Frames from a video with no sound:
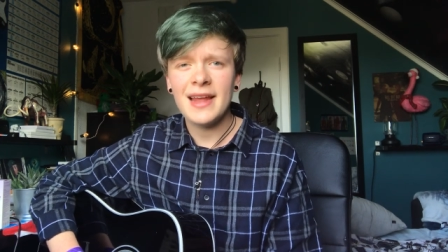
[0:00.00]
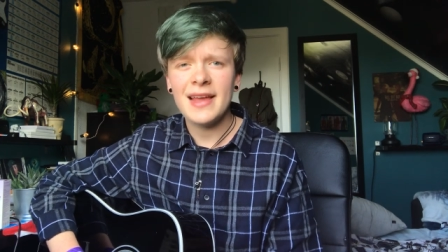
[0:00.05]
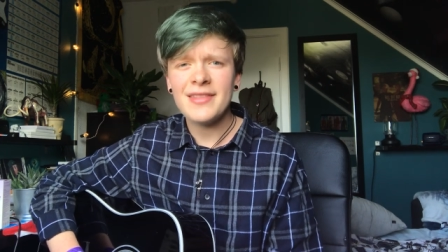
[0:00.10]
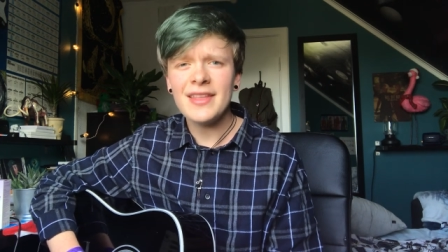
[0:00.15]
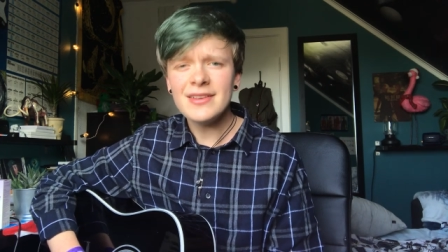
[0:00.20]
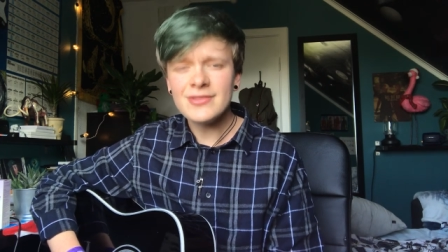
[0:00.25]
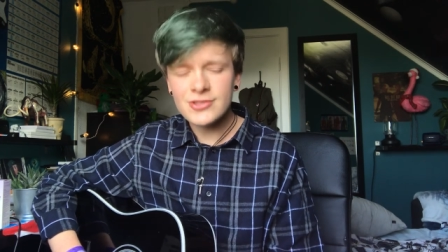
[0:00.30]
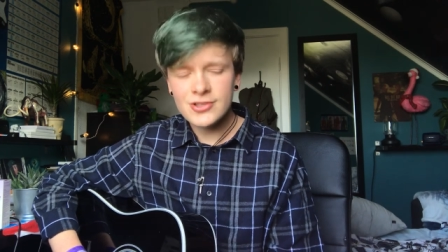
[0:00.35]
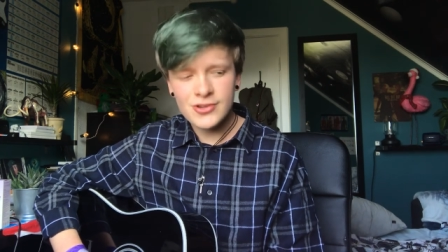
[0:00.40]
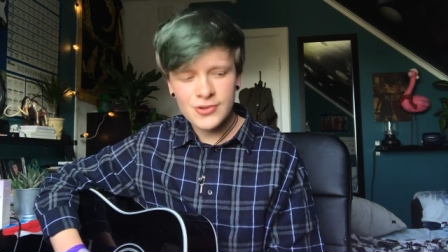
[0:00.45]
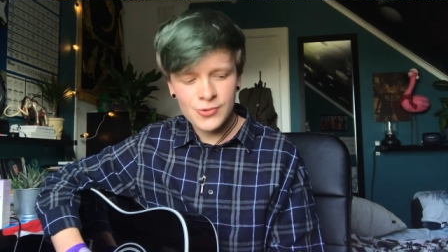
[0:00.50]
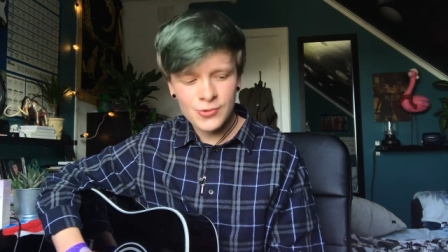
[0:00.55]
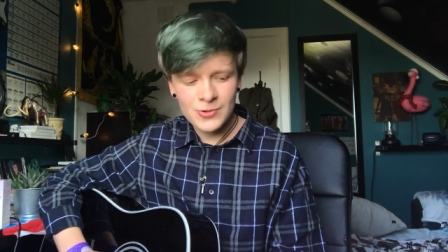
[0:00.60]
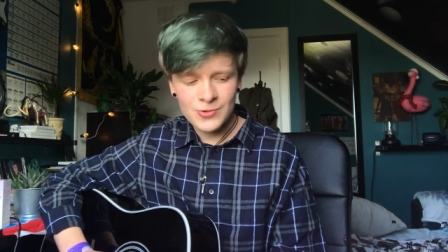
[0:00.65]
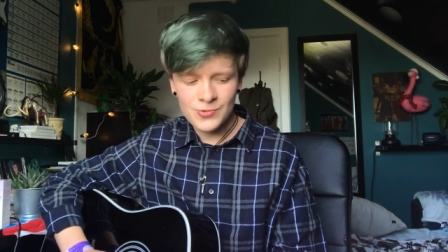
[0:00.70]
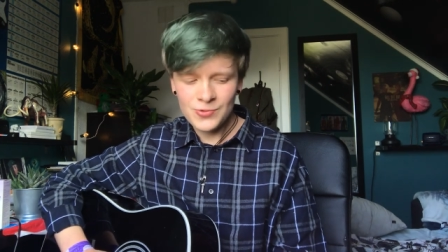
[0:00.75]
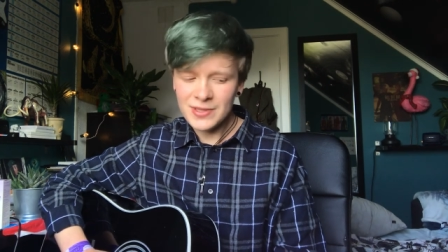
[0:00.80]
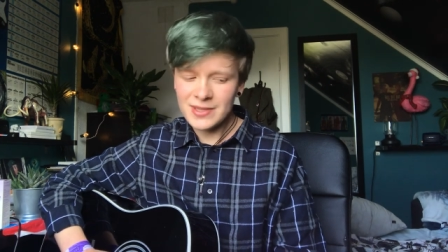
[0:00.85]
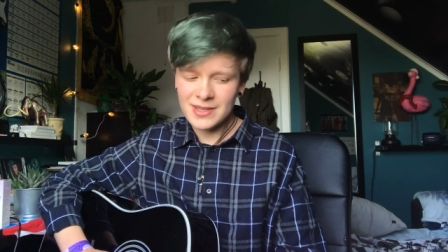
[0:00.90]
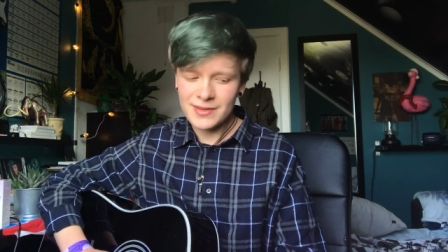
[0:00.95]
and that song
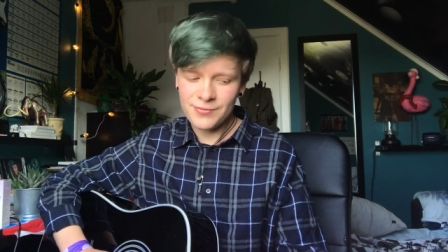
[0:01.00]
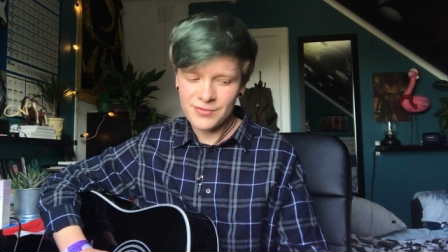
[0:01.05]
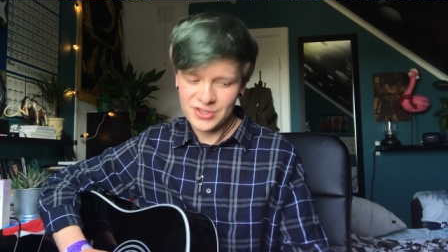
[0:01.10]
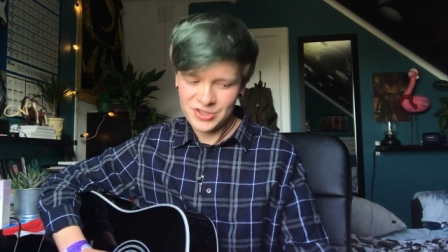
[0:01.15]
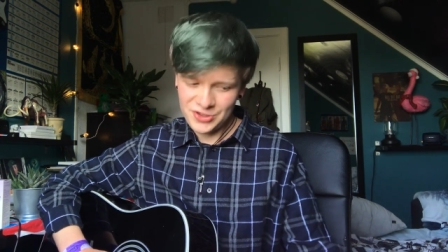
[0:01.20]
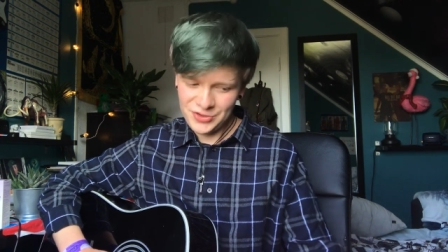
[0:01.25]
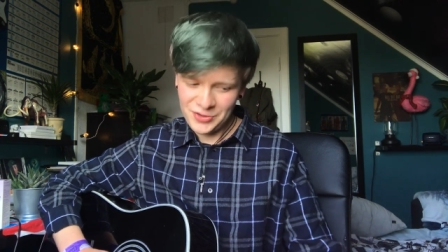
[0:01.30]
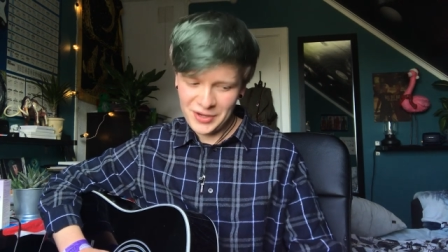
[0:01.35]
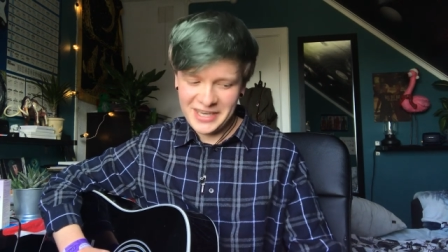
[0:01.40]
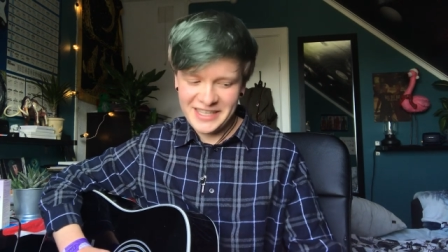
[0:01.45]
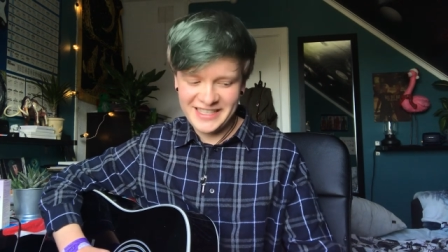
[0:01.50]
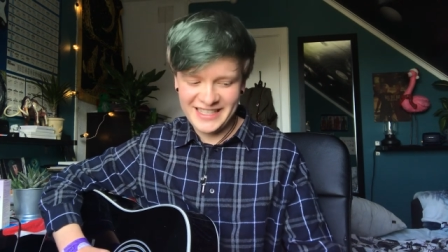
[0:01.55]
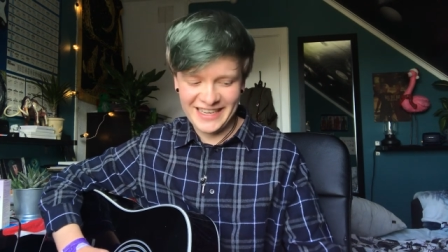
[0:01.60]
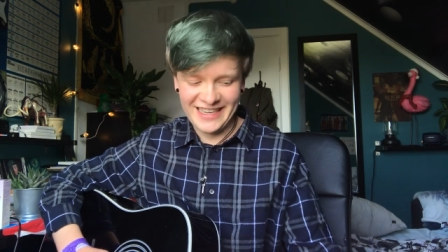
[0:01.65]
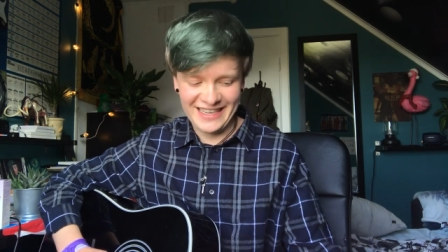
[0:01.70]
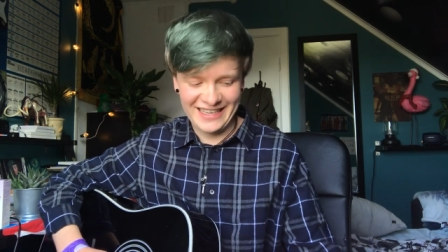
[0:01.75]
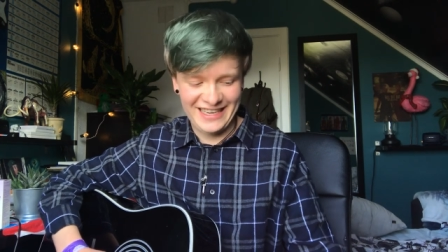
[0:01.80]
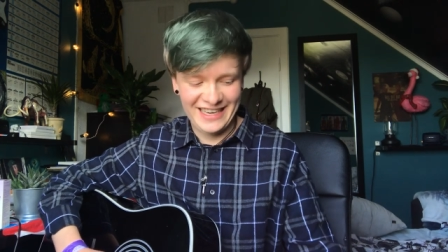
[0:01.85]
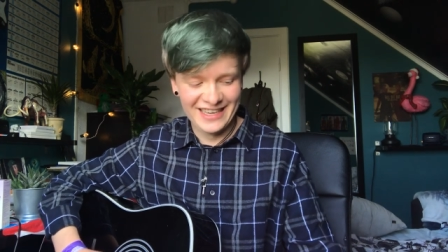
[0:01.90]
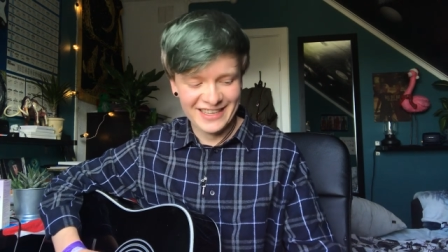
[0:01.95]
was really
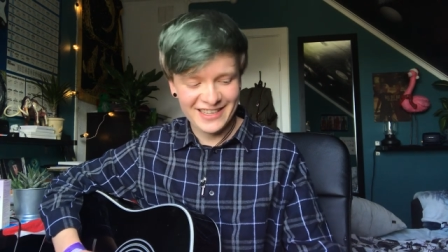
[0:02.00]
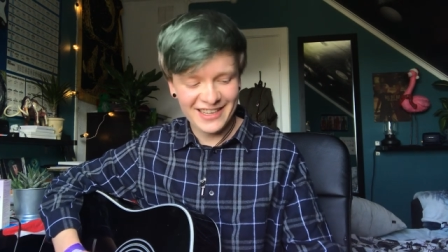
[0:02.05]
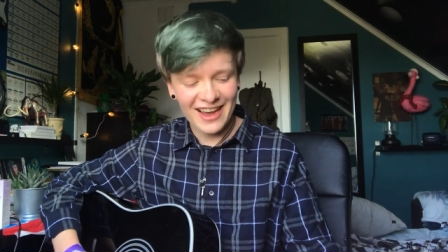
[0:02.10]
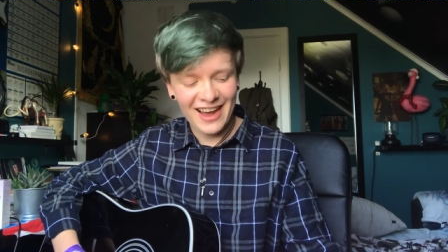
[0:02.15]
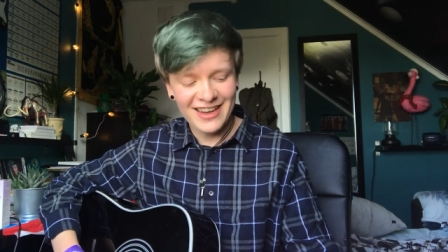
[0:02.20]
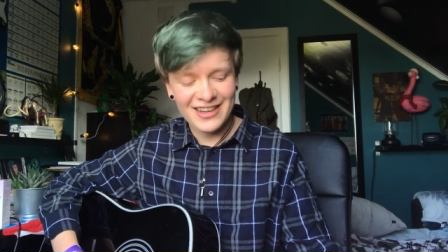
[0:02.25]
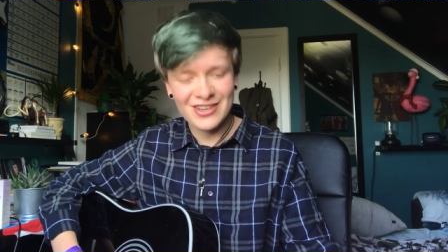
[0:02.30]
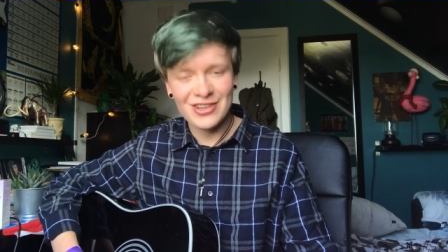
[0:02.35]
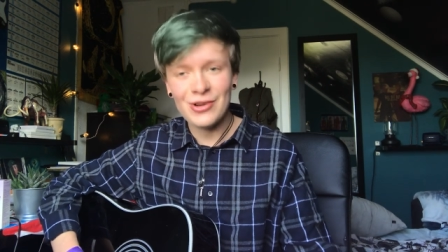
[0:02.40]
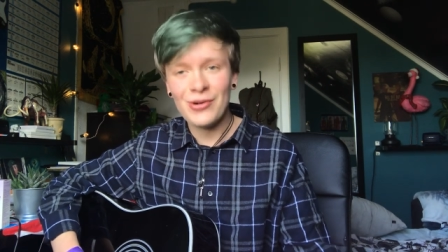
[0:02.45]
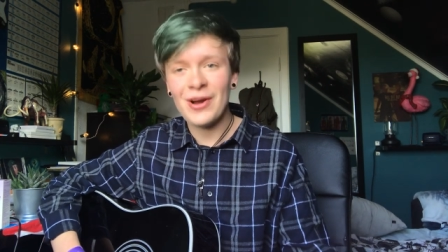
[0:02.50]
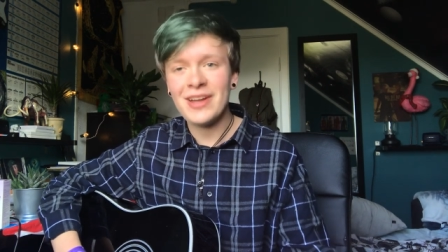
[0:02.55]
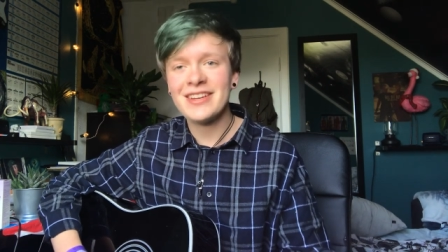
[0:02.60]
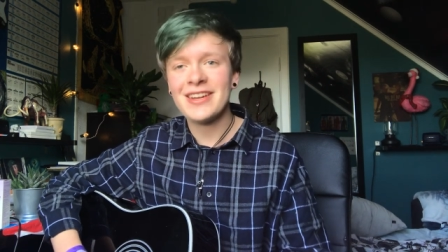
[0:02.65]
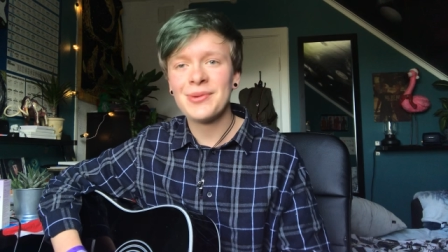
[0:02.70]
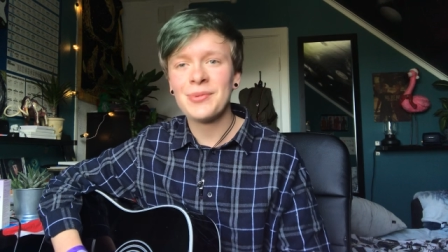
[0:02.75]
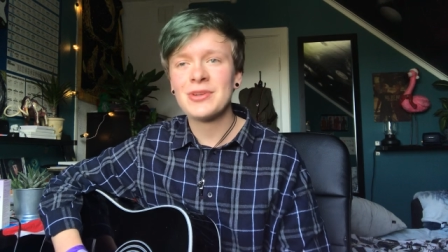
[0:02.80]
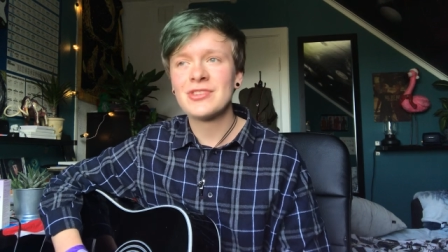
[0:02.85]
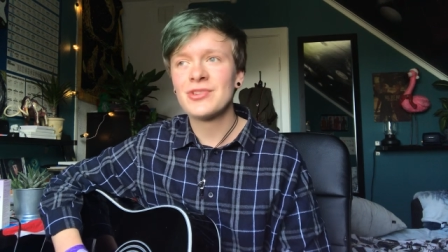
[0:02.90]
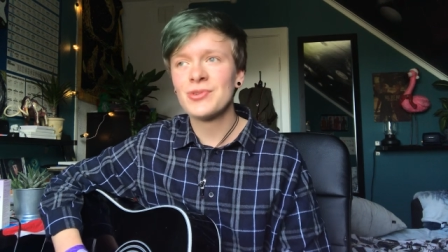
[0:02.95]
frustrating because I had no
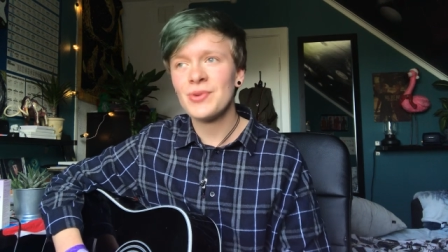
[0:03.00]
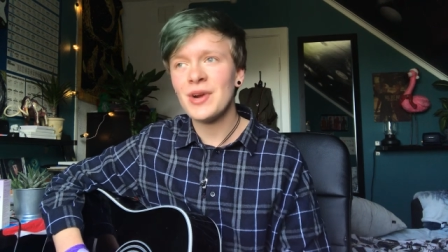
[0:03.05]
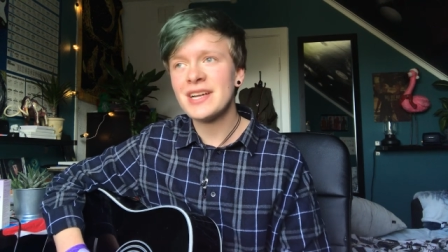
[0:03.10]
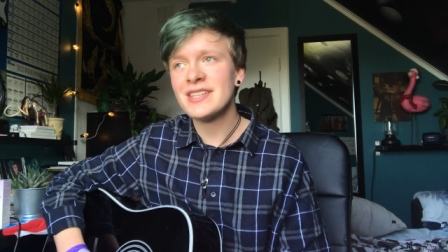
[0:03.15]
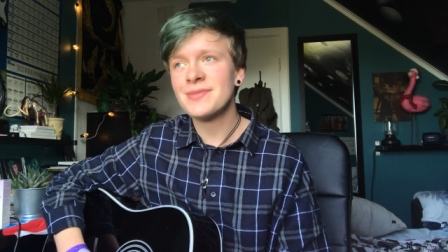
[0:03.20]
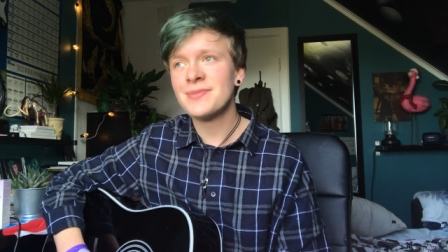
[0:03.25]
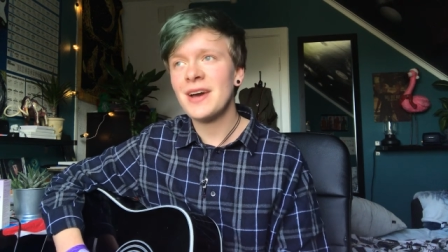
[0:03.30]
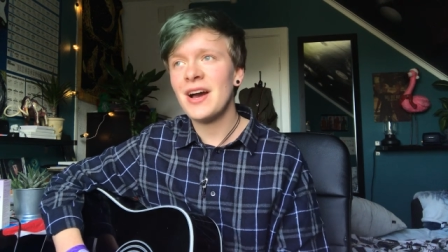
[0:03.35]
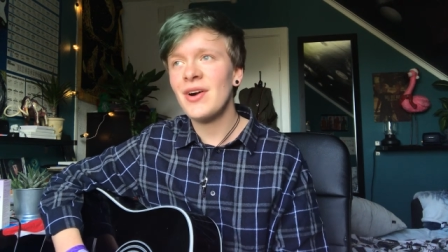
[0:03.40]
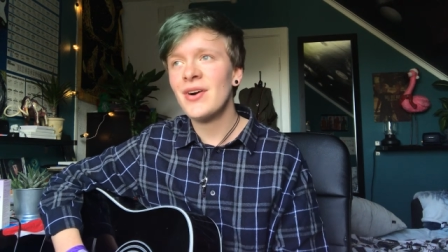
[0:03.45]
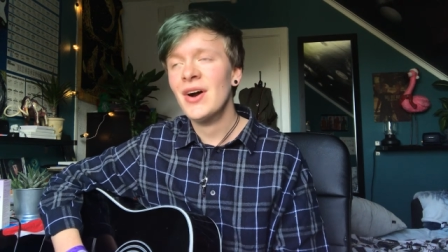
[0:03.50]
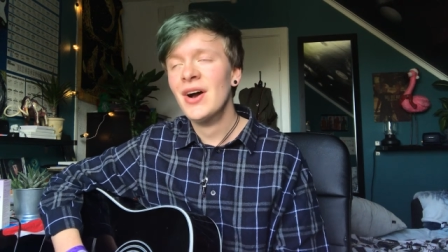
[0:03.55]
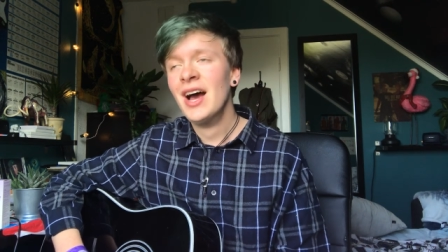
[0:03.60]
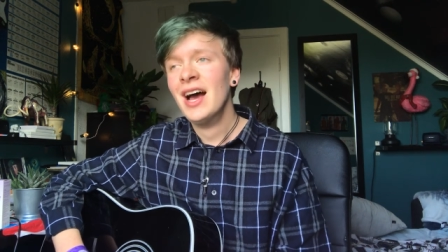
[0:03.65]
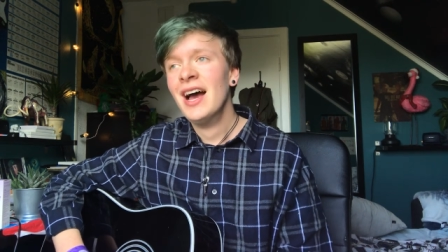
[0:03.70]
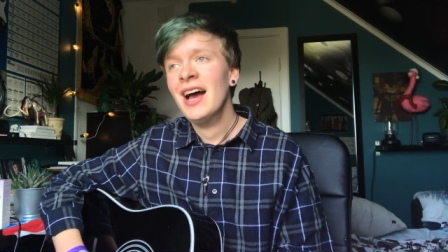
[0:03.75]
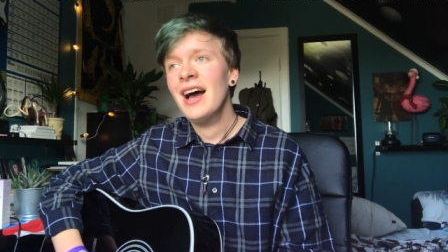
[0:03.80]
idea what to write about.